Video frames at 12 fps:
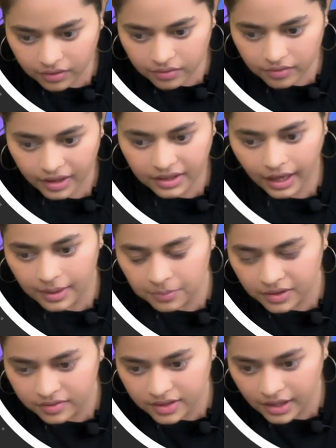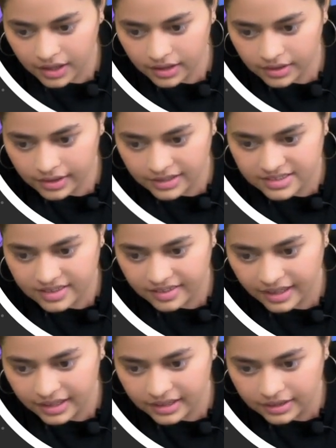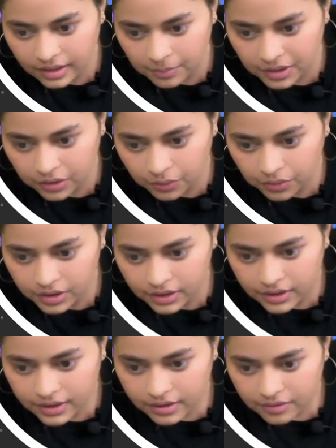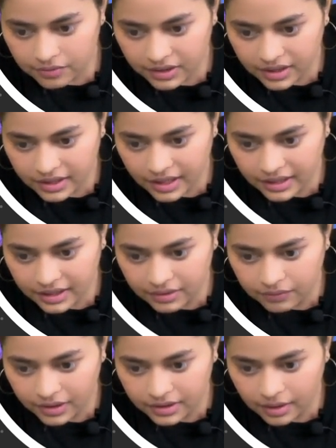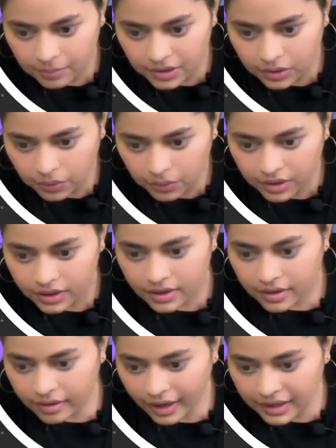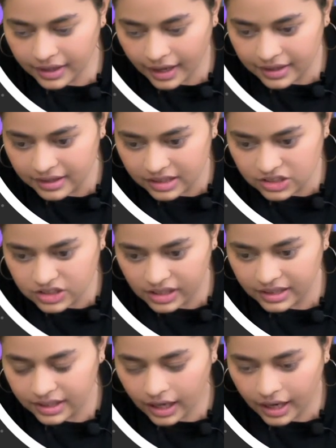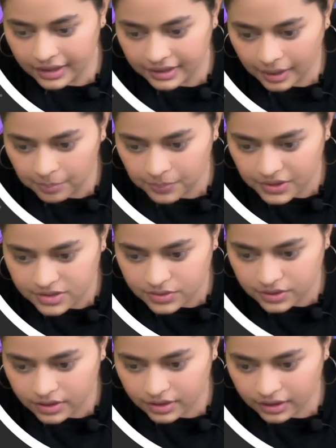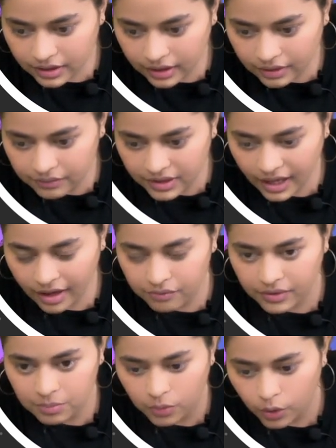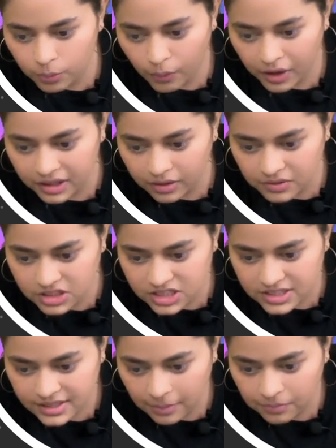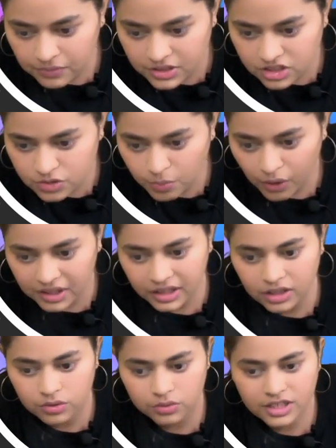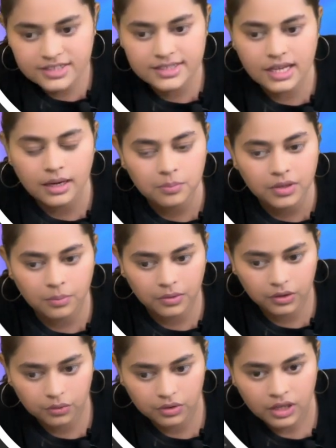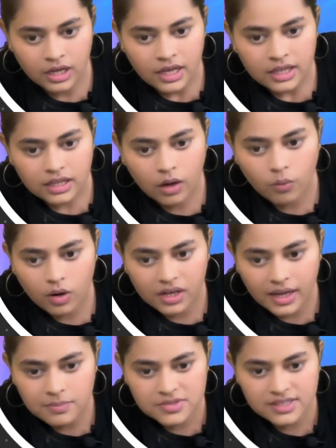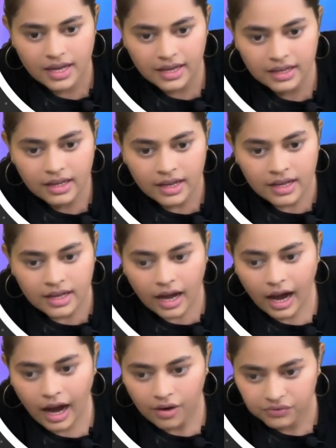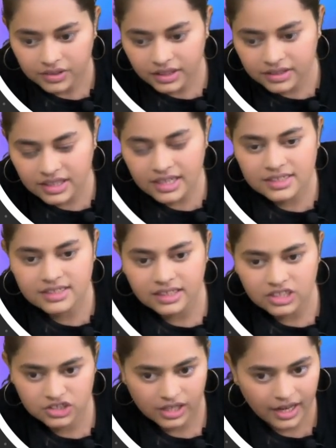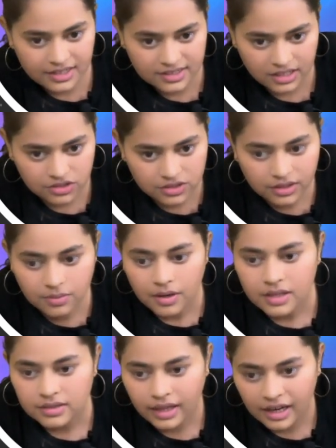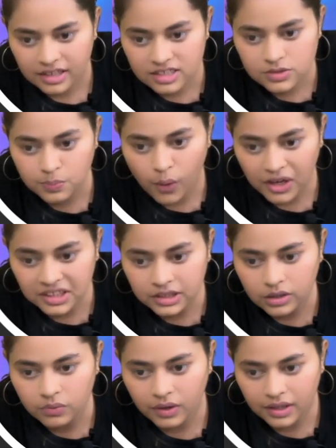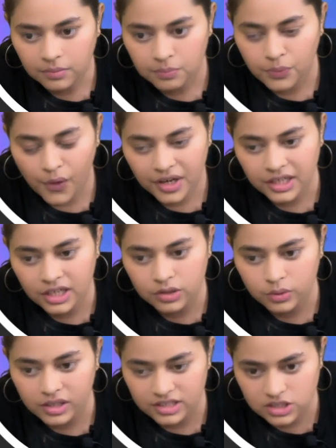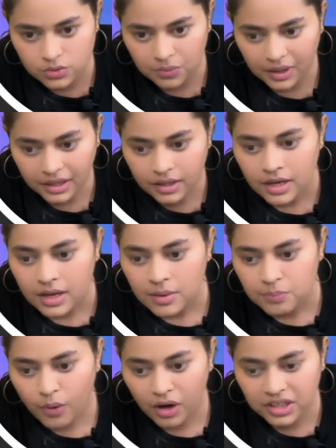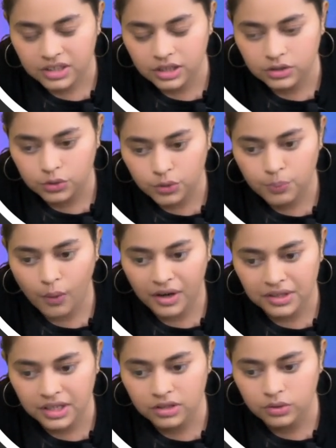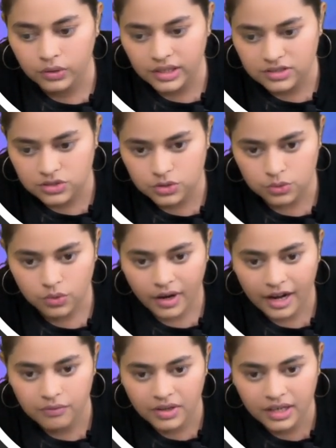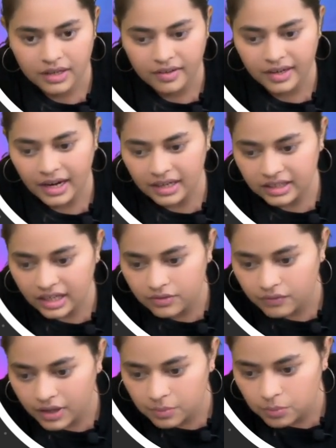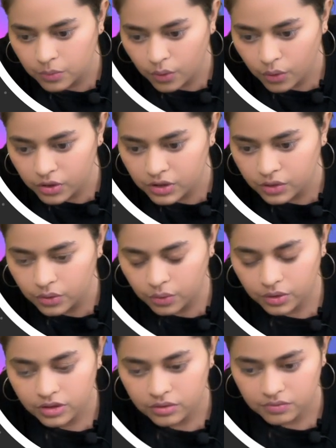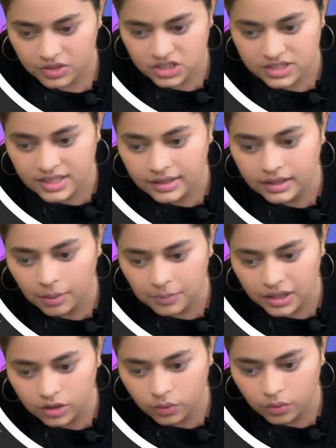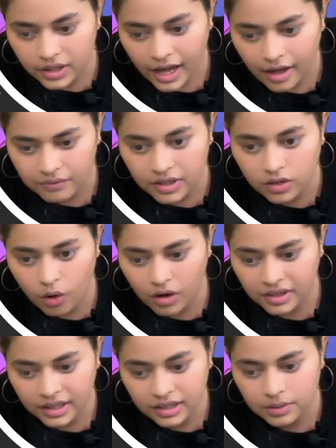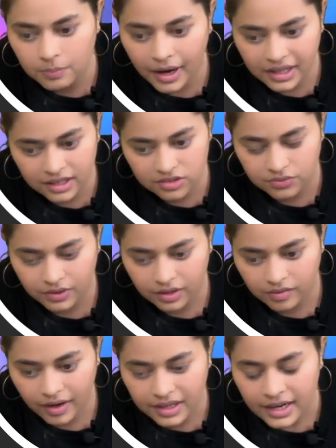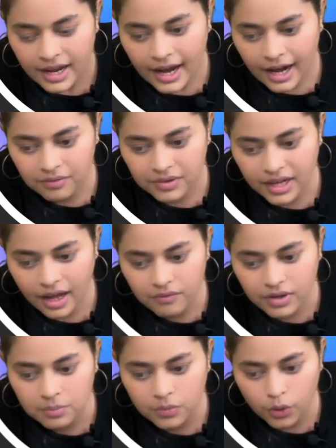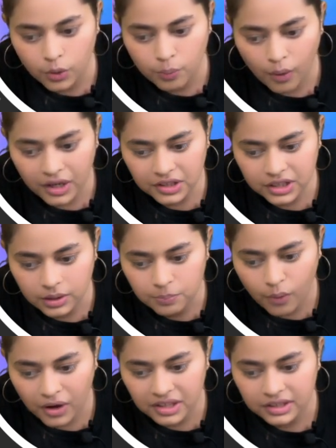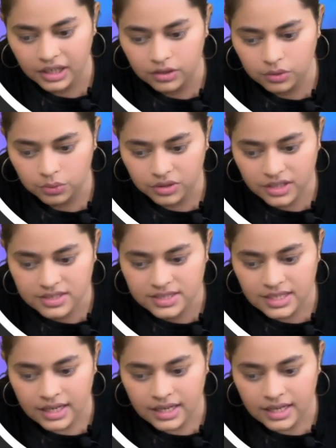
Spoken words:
right? I am saying let's create a dummy node. We created one dummy node, right? And initially our temp is, we have one more pointer which is temp, which is pointing to the same dummy node. Now what I am saying, after these initialization, that is pointer 1 pointing to list 1, pointer 2 pointing to list 2, and we created one more node which is a dummy node having content -1, right? And we have one more pointer pointing to this,